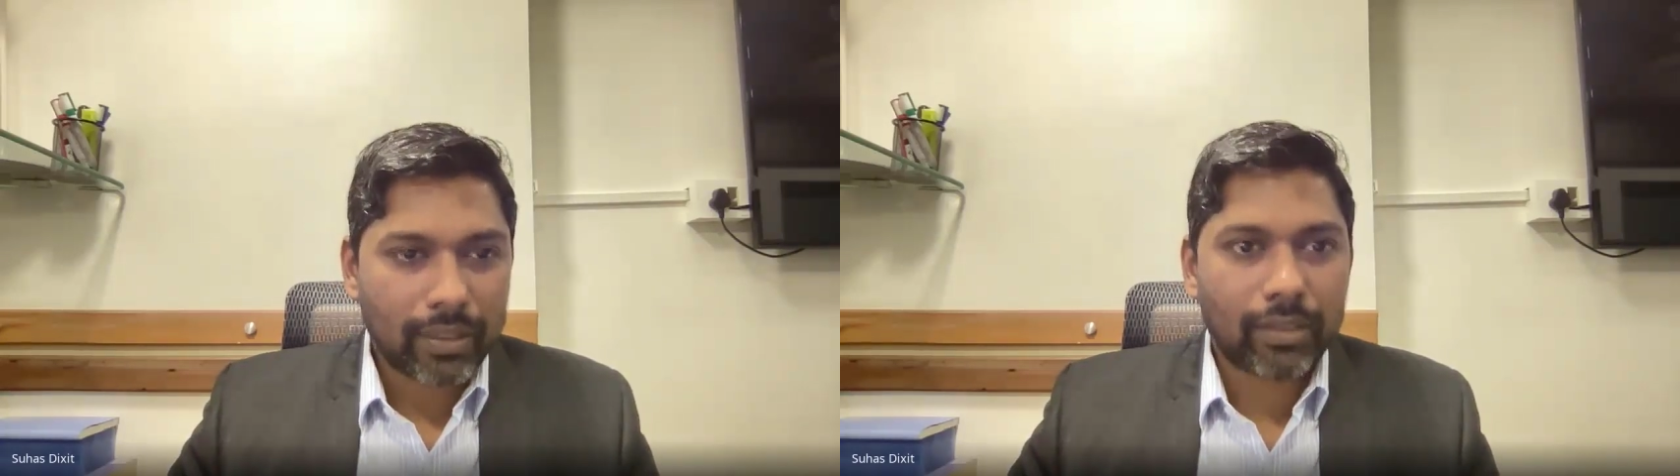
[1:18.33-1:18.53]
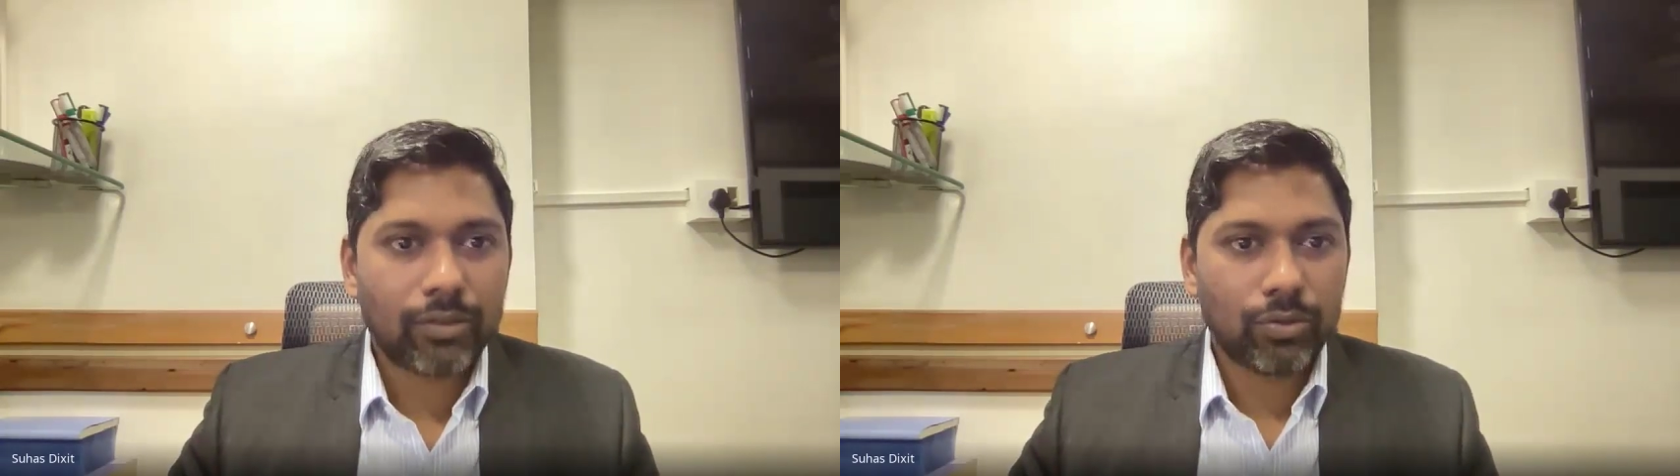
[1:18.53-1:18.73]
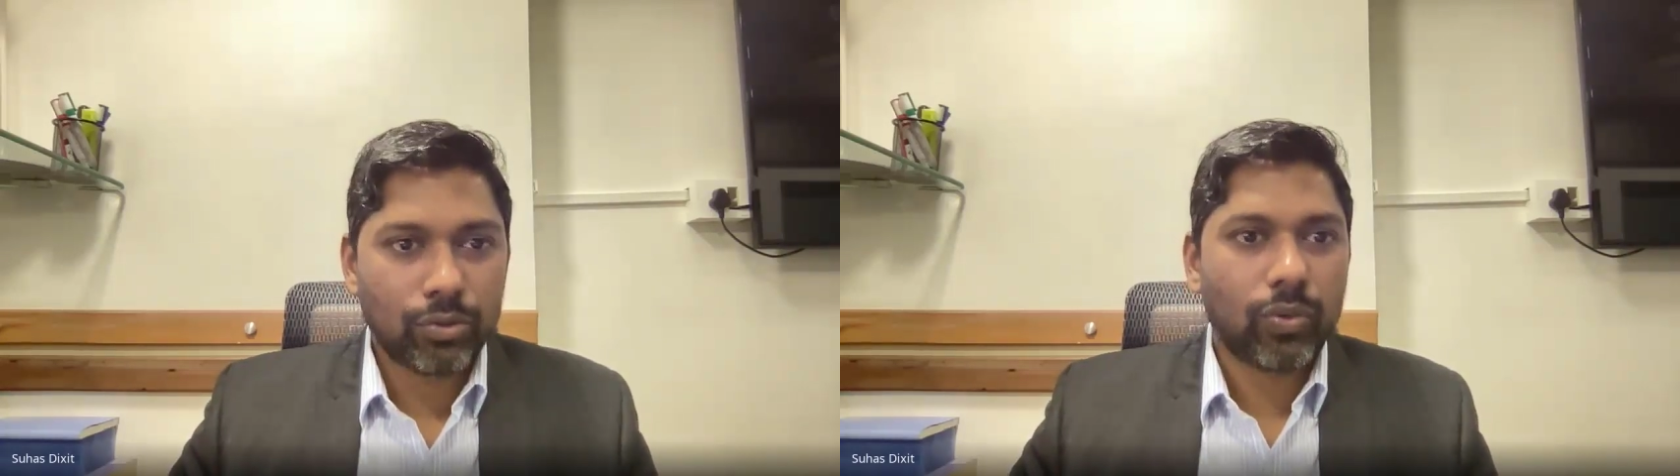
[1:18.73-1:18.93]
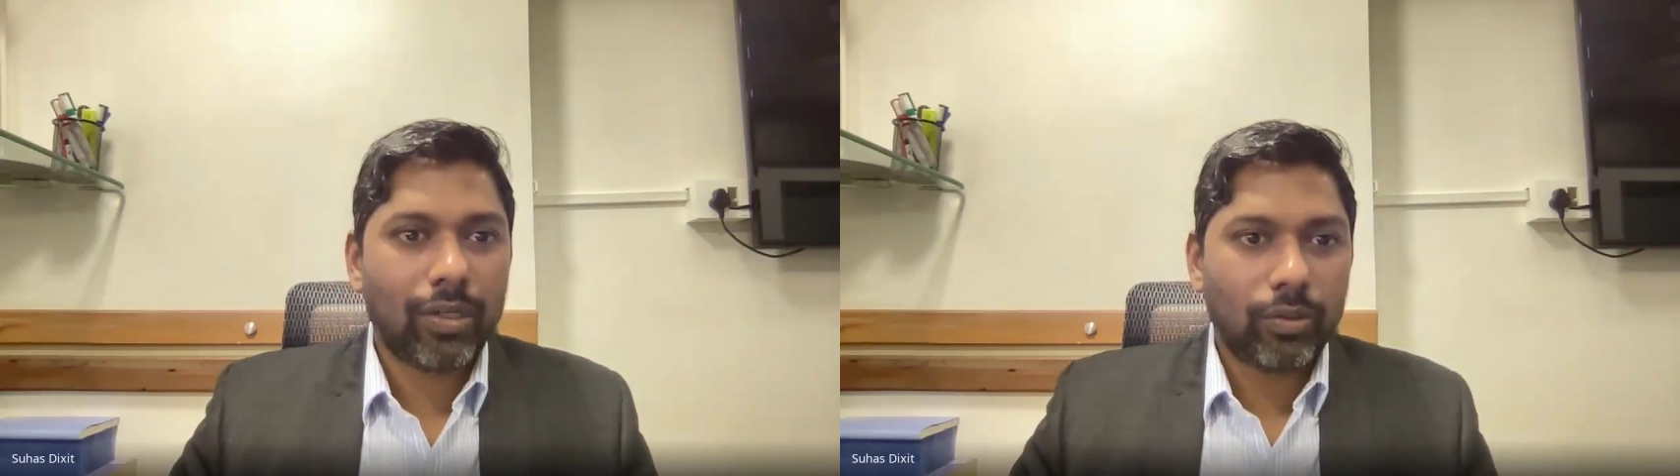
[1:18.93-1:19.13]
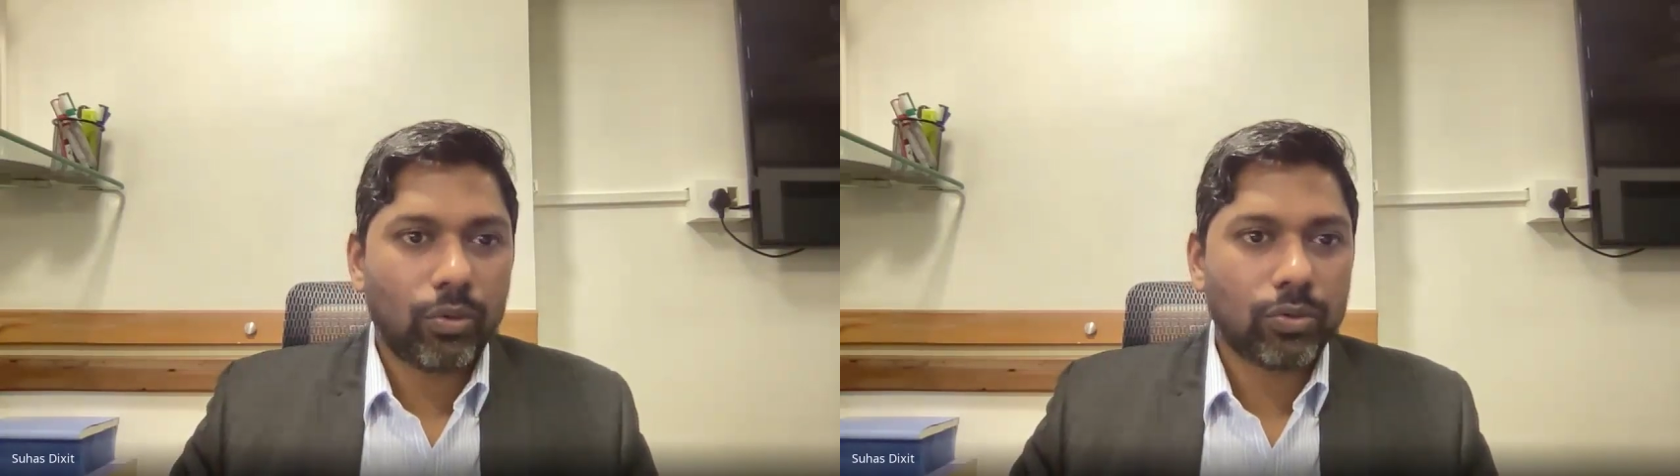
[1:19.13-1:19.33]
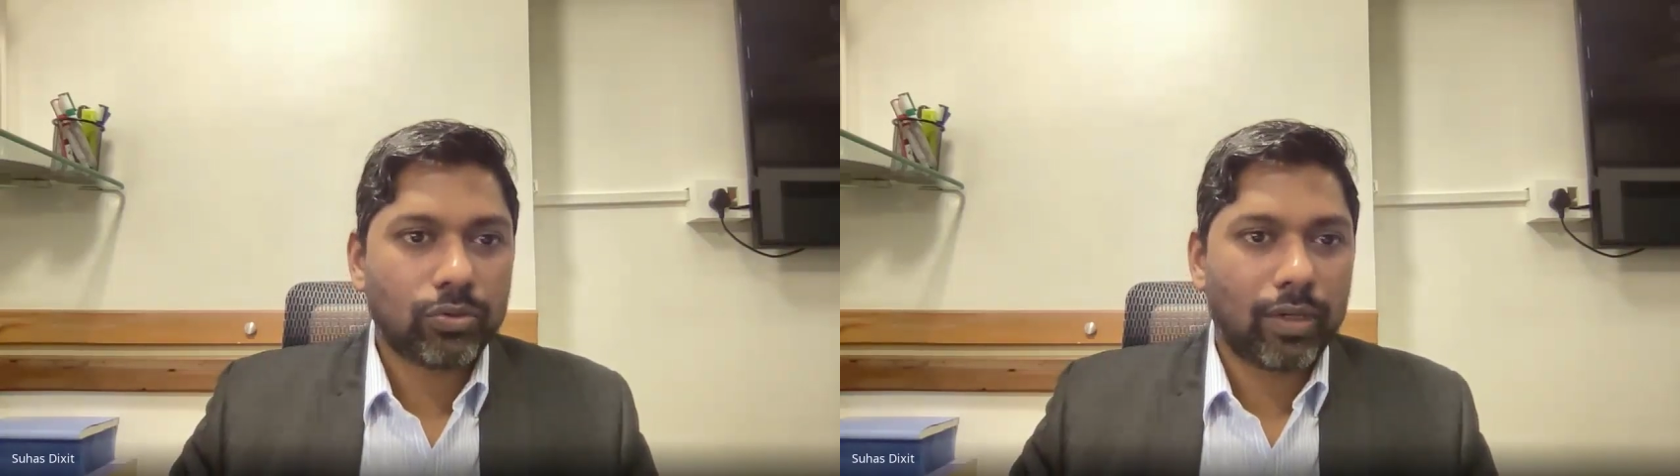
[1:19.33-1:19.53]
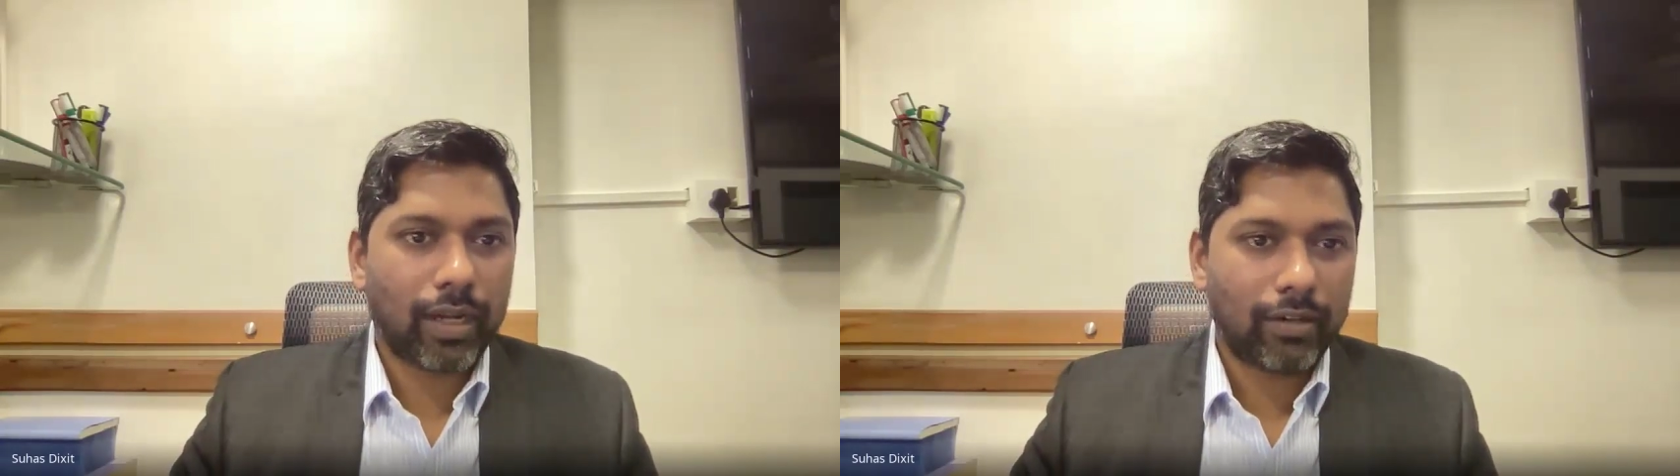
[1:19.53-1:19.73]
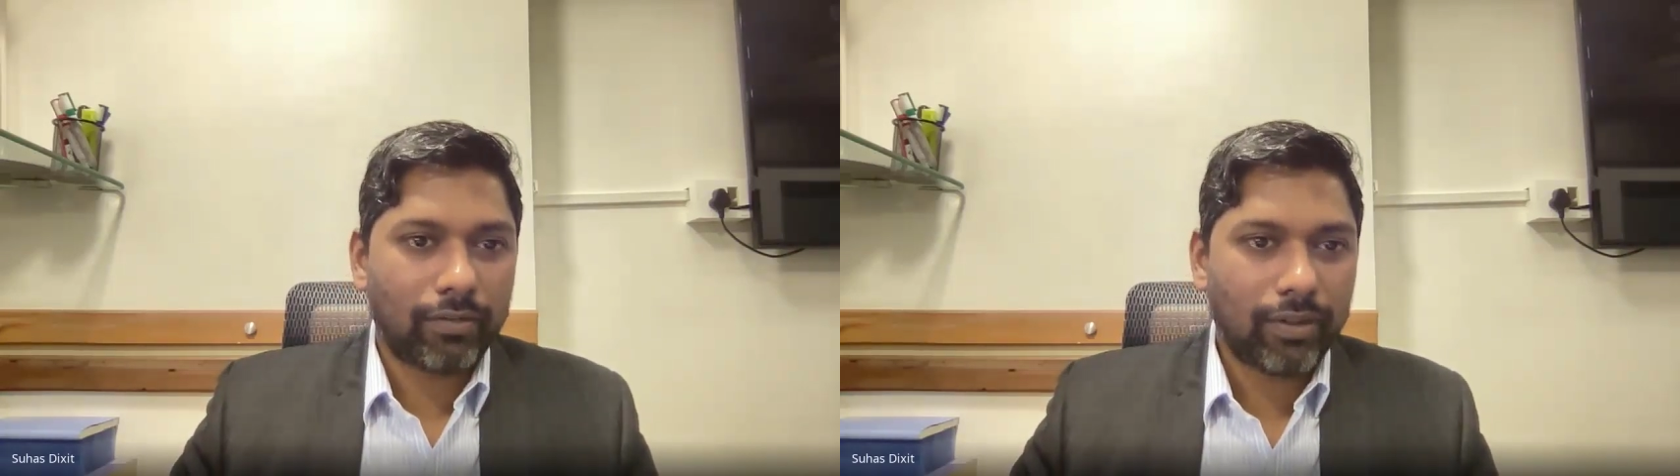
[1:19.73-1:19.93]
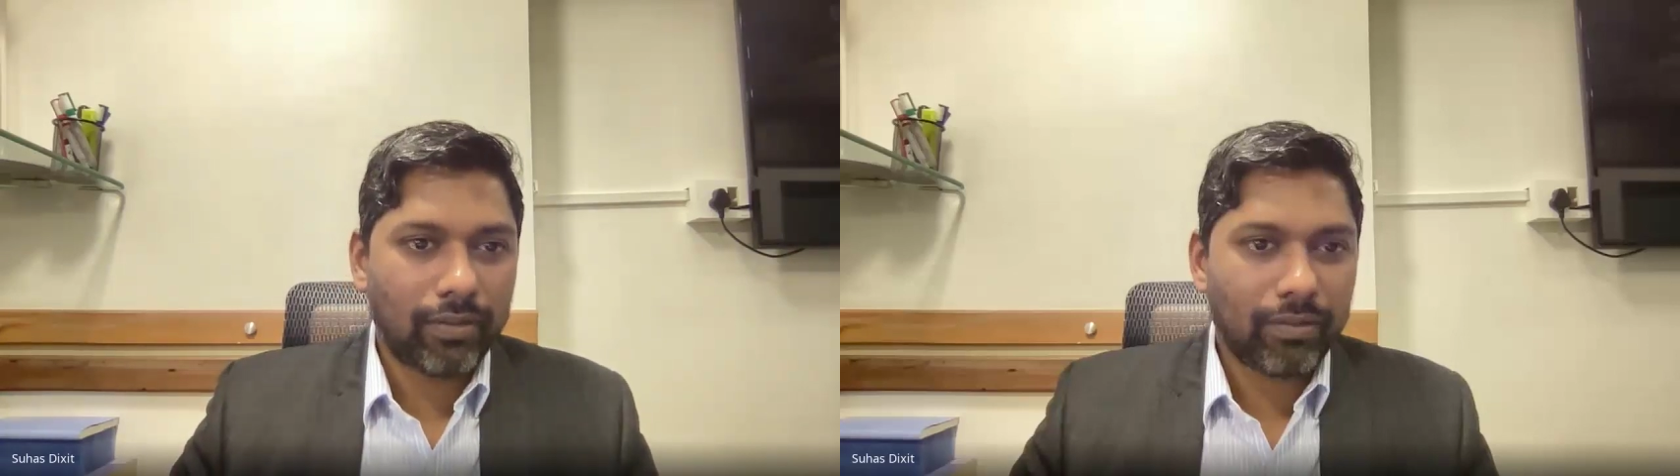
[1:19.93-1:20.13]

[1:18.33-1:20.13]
that usually goes to landfill.